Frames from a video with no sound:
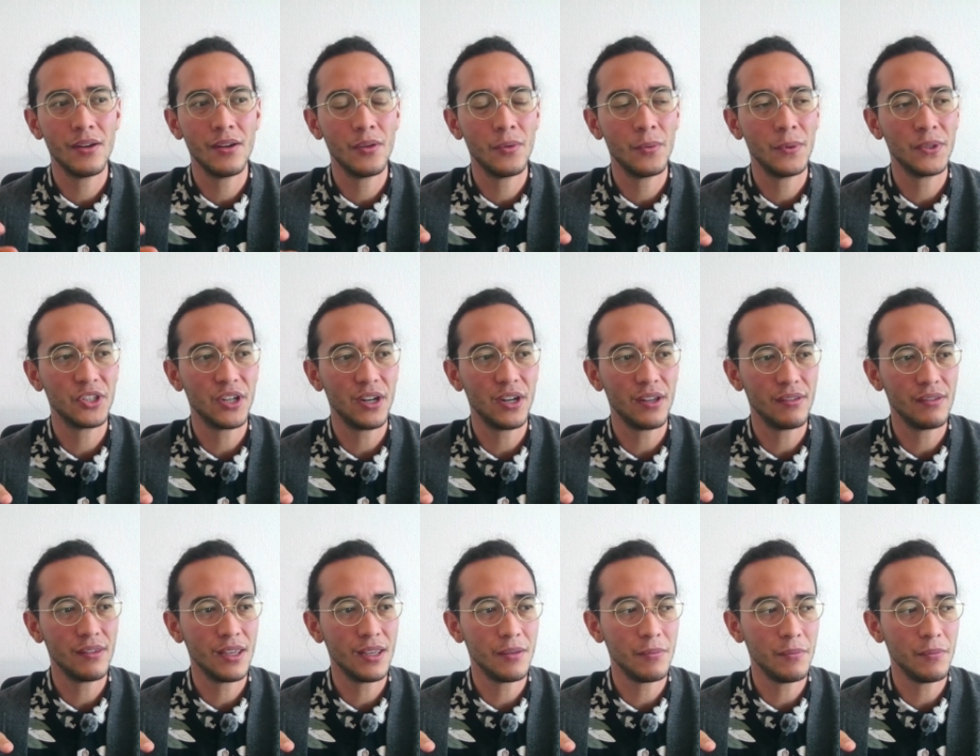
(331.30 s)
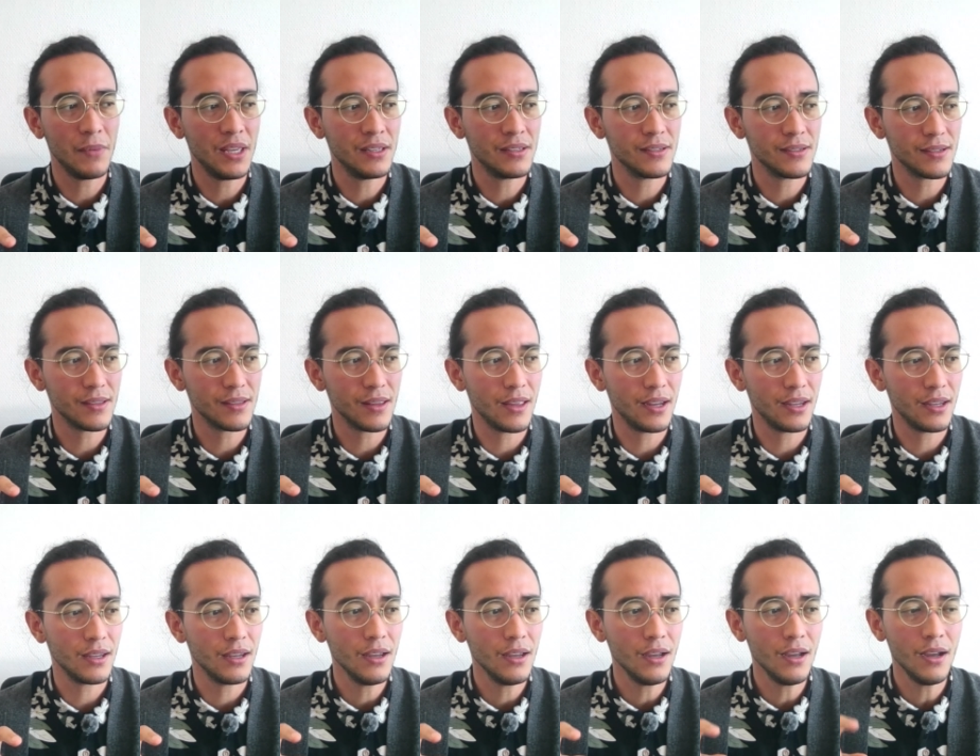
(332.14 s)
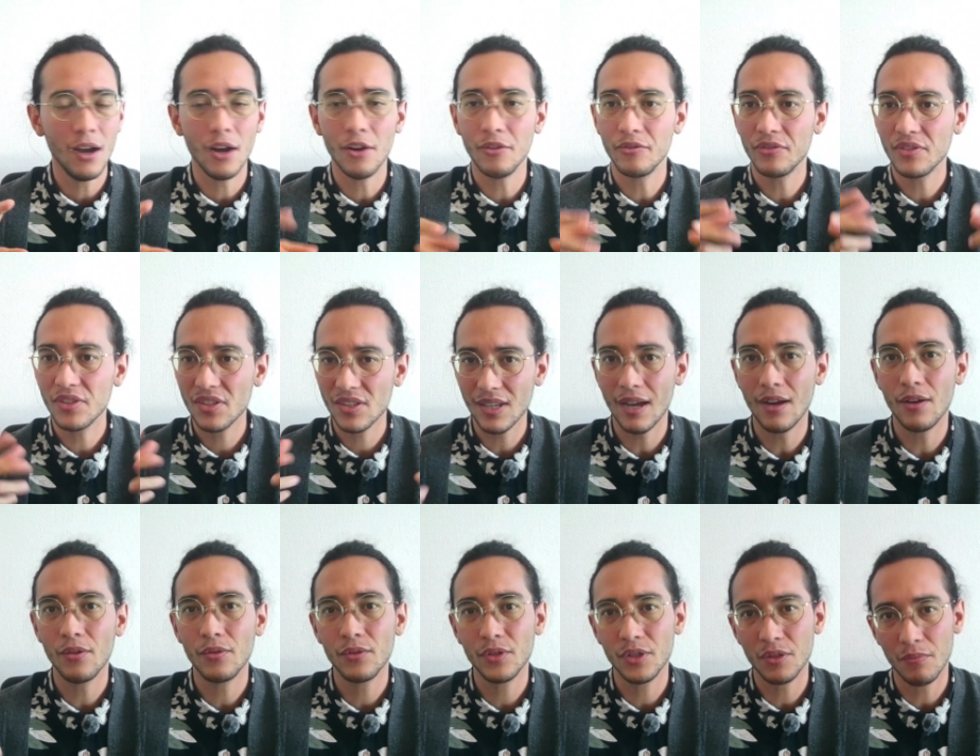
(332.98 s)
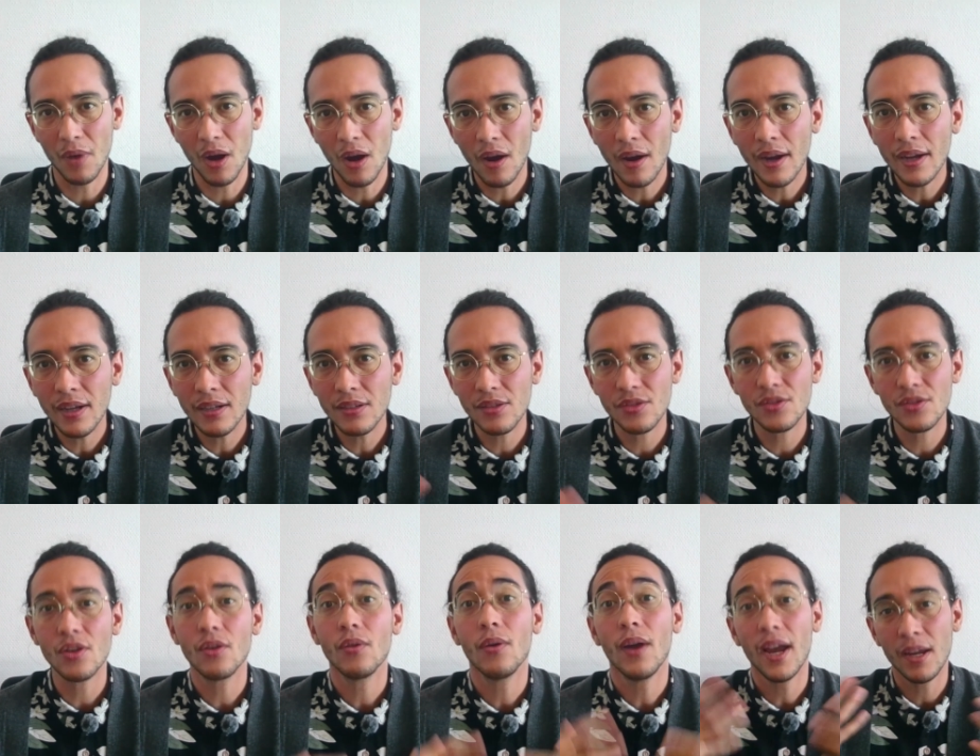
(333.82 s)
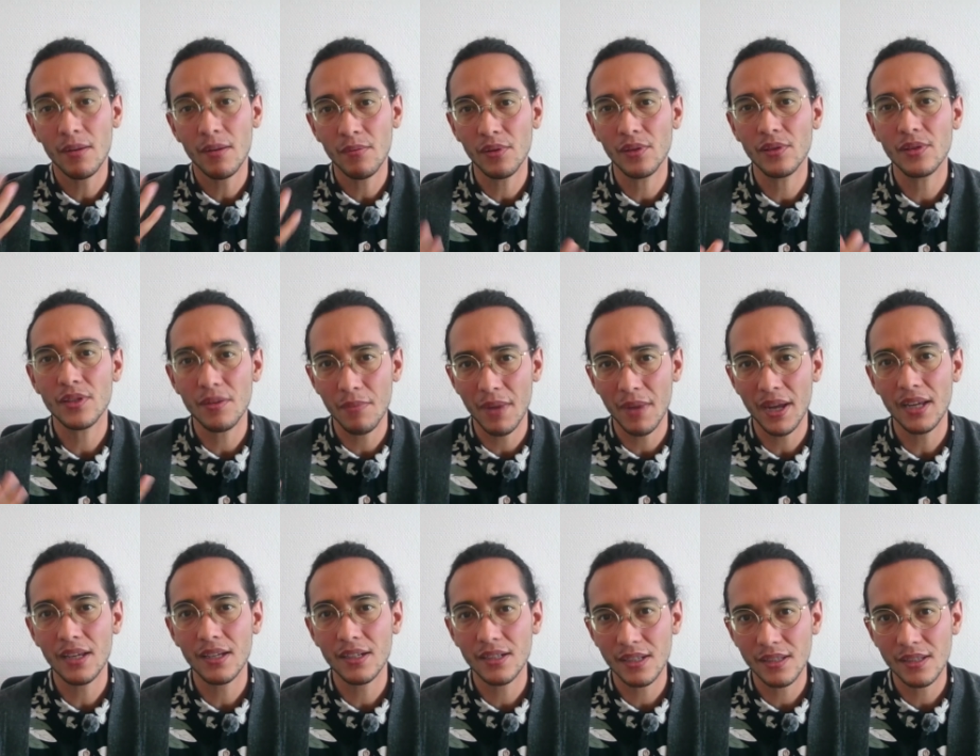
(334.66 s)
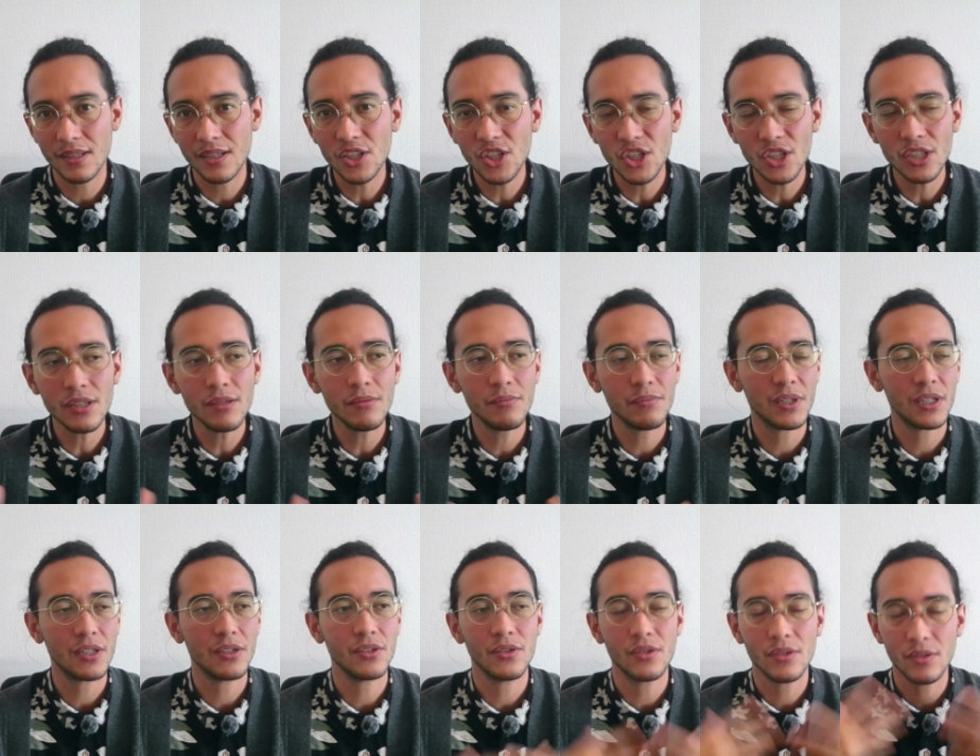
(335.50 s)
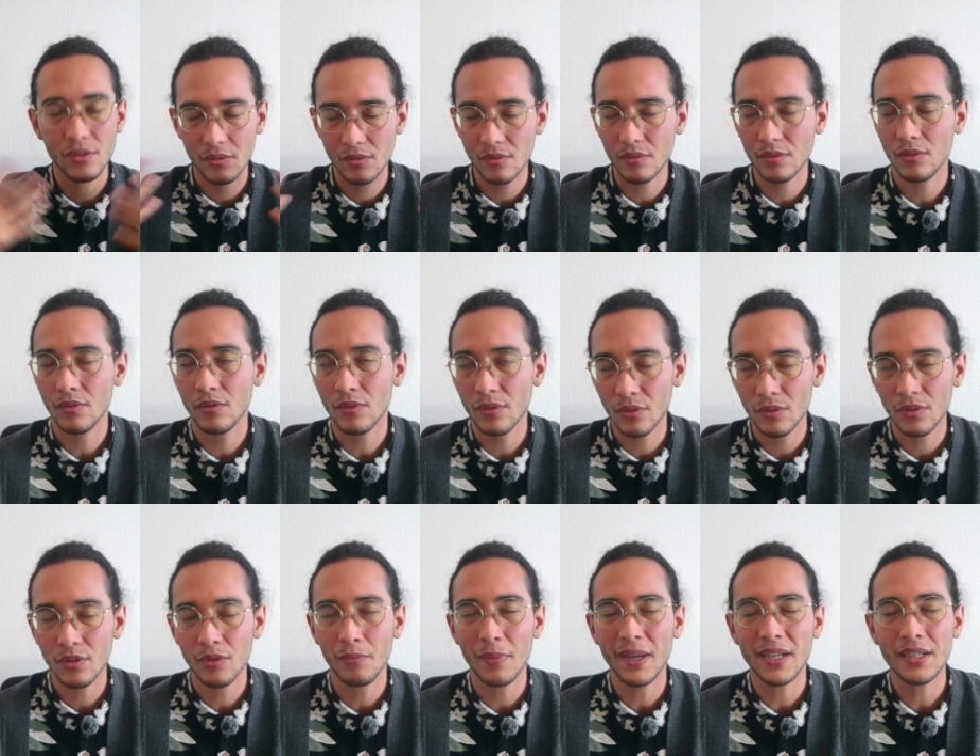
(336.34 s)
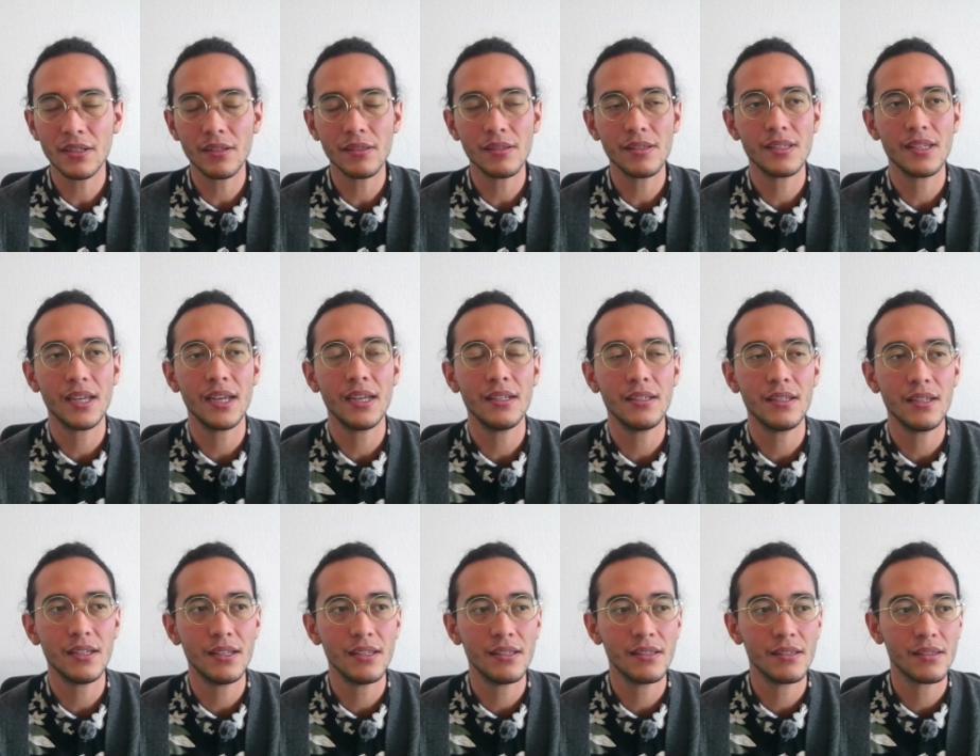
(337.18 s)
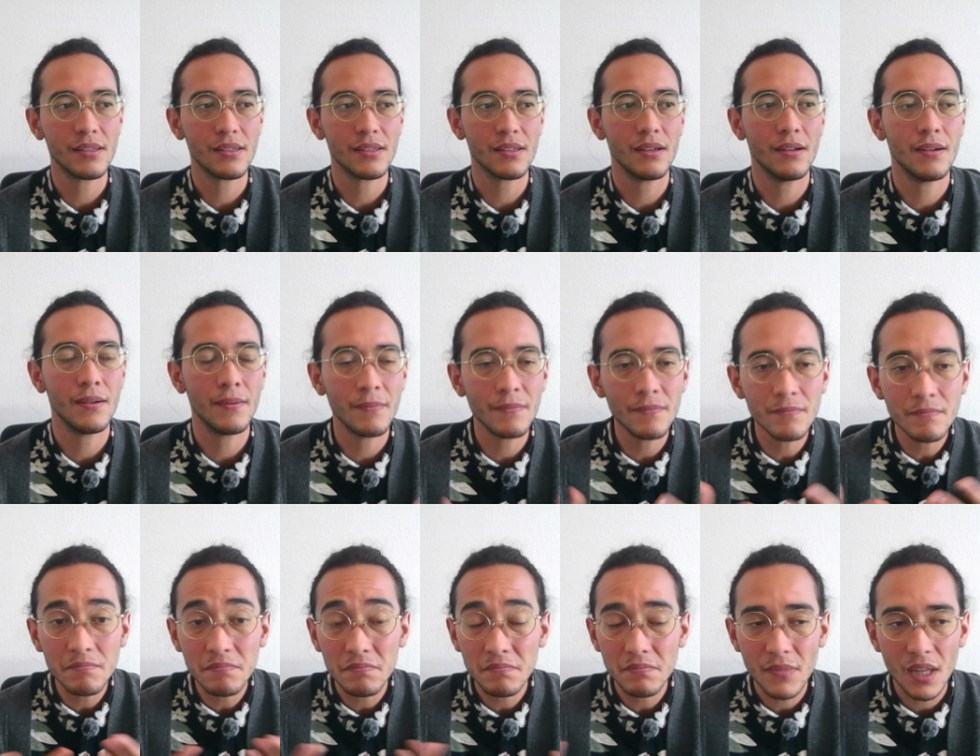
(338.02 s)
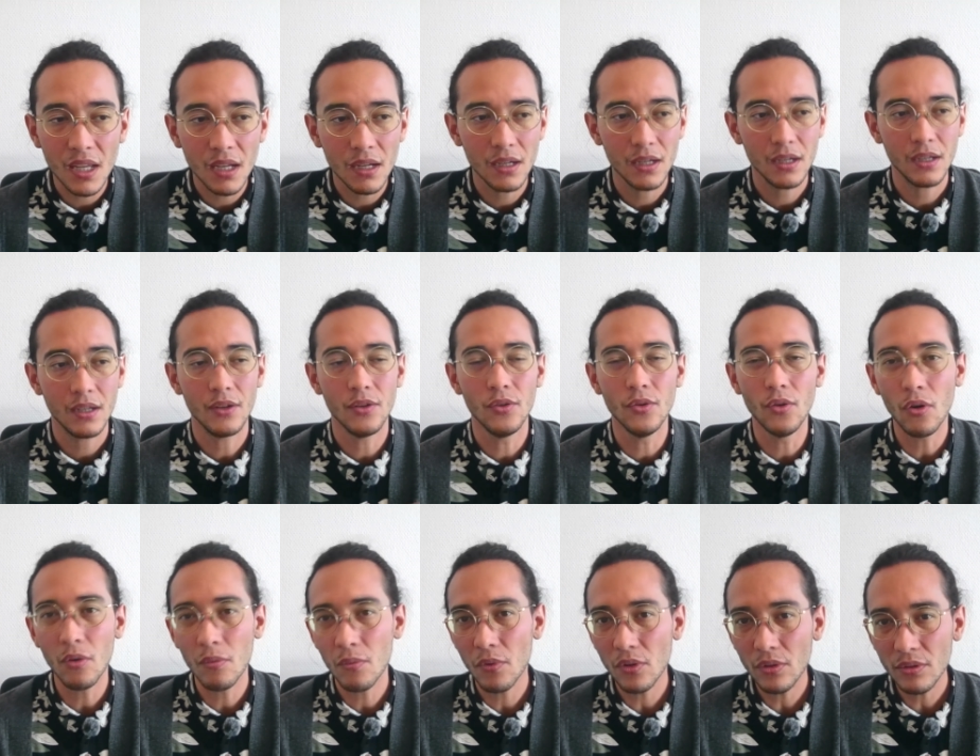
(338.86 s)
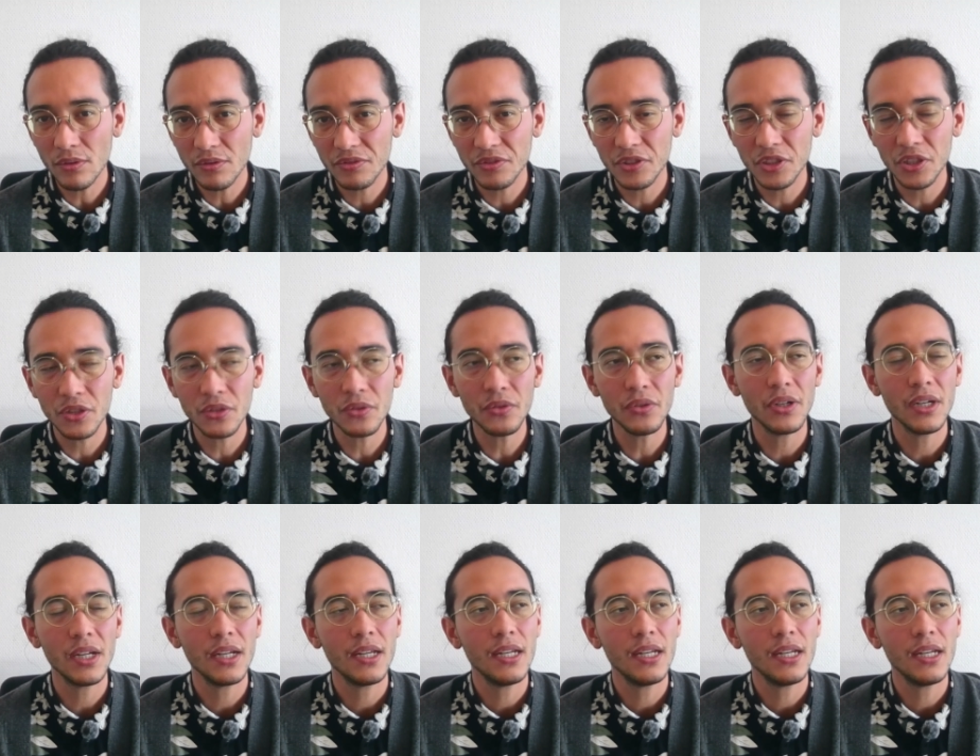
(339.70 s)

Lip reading: which I think means like of sound mind, so able to make a decision because your mental state is normal for you.